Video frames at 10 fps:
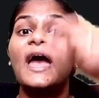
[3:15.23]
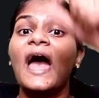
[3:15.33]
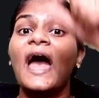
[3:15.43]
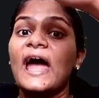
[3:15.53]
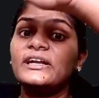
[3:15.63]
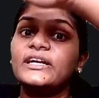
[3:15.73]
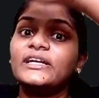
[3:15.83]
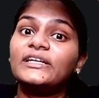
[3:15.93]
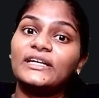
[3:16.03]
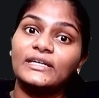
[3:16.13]
and it
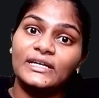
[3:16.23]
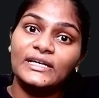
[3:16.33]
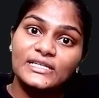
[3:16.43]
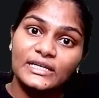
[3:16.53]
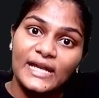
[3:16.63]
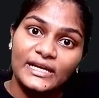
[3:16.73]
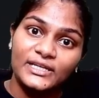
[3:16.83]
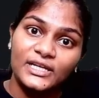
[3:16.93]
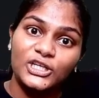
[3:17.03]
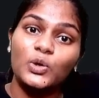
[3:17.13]
is
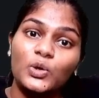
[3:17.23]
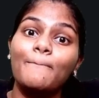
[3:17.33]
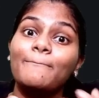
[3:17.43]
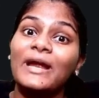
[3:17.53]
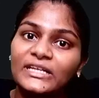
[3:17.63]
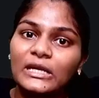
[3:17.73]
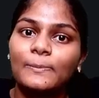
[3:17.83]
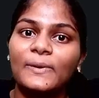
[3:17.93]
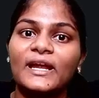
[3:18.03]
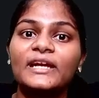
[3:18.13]
connected to a metal
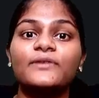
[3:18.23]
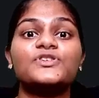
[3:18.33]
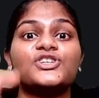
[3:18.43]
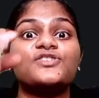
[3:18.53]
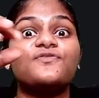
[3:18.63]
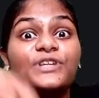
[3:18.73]
plate which is